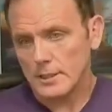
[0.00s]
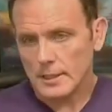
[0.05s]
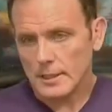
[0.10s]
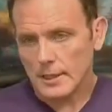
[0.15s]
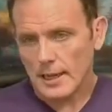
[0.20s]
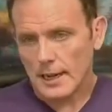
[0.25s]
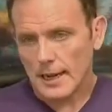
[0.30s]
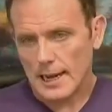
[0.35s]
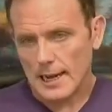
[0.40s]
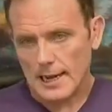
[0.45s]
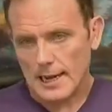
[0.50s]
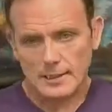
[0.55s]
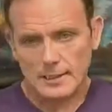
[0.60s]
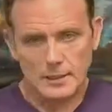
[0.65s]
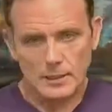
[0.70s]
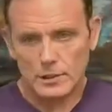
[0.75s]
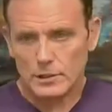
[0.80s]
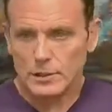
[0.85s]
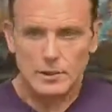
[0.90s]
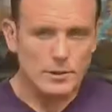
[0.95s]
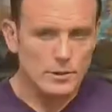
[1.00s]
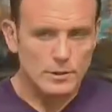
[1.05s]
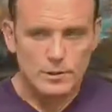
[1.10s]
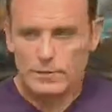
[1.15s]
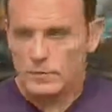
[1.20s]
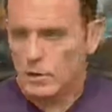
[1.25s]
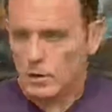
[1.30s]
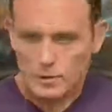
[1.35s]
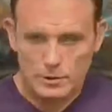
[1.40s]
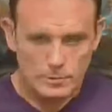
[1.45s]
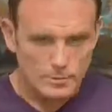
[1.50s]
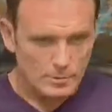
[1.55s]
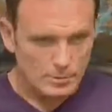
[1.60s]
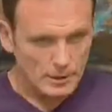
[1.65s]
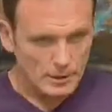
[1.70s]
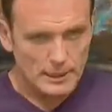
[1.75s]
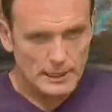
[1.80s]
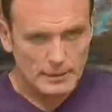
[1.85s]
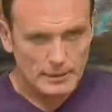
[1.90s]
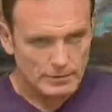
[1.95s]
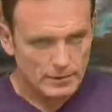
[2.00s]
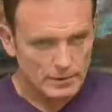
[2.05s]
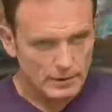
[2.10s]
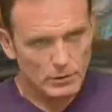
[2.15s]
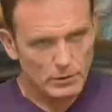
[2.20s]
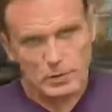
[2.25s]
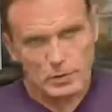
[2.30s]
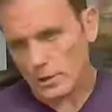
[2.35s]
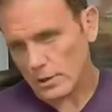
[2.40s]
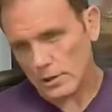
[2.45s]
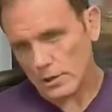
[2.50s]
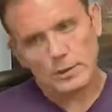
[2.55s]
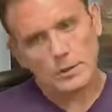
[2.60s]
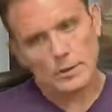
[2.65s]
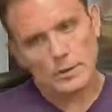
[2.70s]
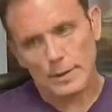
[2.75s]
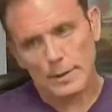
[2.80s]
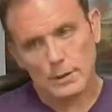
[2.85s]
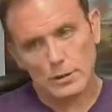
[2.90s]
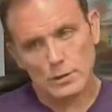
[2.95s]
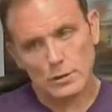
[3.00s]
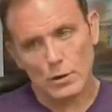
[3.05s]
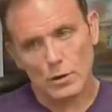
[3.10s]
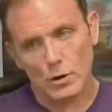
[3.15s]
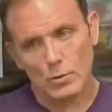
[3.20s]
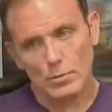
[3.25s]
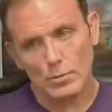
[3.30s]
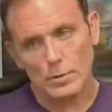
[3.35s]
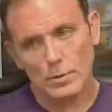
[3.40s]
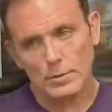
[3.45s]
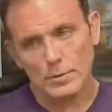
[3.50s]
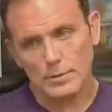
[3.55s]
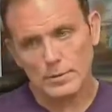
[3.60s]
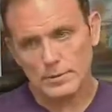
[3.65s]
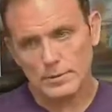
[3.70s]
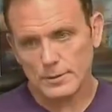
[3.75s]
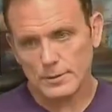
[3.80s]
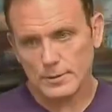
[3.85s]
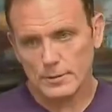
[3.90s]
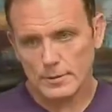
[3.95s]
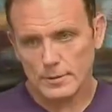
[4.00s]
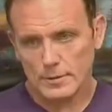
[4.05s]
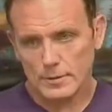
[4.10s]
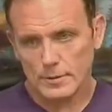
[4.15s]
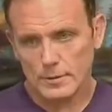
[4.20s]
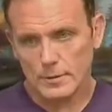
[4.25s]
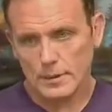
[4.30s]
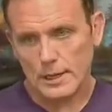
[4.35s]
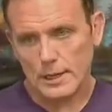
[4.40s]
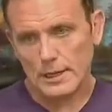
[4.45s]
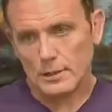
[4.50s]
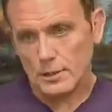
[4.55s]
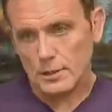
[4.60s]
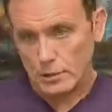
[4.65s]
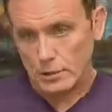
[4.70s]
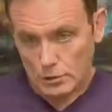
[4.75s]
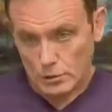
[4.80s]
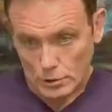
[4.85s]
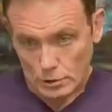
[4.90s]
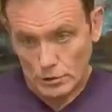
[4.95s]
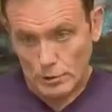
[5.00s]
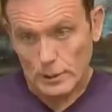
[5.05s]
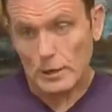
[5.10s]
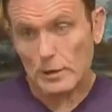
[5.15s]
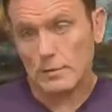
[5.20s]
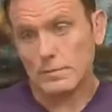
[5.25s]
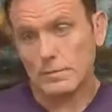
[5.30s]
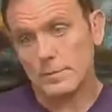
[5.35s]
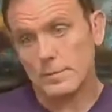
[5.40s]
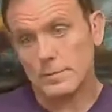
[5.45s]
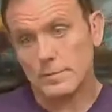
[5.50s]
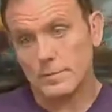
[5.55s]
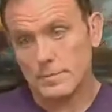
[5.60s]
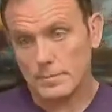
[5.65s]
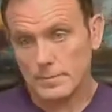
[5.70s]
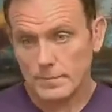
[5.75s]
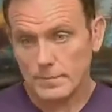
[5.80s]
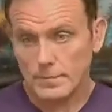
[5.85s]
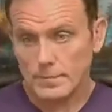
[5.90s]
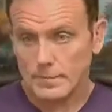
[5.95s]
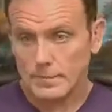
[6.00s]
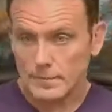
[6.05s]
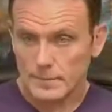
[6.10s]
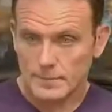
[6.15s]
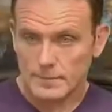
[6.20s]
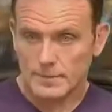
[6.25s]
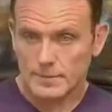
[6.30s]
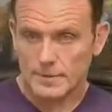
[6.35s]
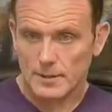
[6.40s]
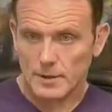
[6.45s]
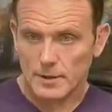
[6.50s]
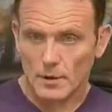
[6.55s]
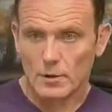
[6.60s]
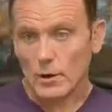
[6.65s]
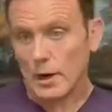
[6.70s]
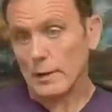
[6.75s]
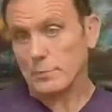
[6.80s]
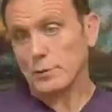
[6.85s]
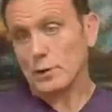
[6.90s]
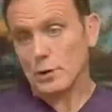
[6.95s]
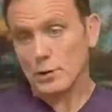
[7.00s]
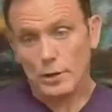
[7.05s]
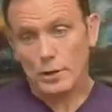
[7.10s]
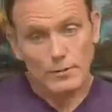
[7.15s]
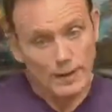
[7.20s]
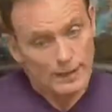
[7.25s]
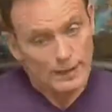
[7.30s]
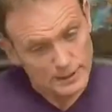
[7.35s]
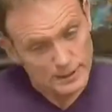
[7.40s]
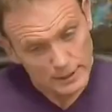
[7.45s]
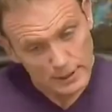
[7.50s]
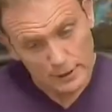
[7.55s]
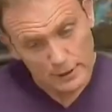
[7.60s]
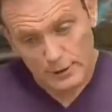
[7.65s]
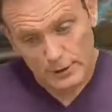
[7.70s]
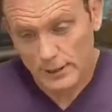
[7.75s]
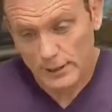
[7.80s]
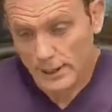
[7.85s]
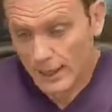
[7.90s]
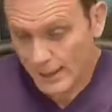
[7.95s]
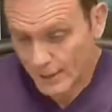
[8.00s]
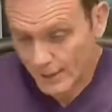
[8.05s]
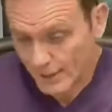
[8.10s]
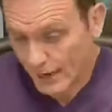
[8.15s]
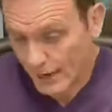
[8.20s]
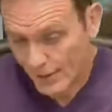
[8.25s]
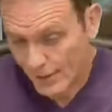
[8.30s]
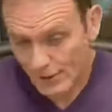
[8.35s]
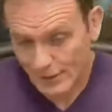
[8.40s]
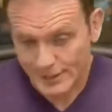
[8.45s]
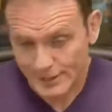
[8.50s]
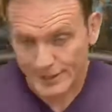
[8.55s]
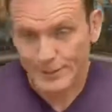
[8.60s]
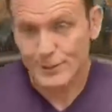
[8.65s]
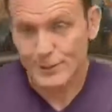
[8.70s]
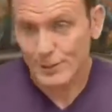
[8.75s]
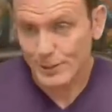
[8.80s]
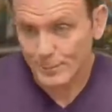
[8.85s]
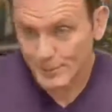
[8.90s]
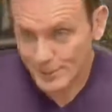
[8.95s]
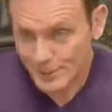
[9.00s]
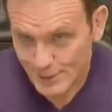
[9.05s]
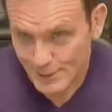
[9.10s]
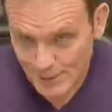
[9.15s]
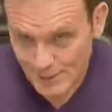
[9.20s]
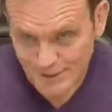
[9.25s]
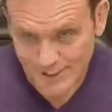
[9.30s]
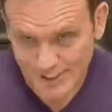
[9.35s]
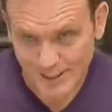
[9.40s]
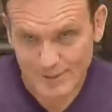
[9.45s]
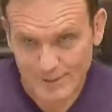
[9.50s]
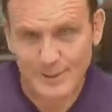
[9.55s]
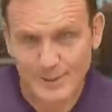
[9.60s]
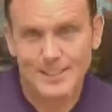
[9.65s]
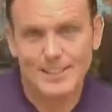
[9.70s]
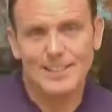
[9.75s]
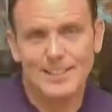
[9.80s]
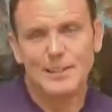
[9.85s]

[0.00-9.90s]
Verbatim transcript: Hmm. And you know, you've got to believe that Google can do a better job than yeah. you could do yourself. Yeah, you can't you can't leave. Although I'm sure you're very skilled at, at, at, writing scripts and so on, David.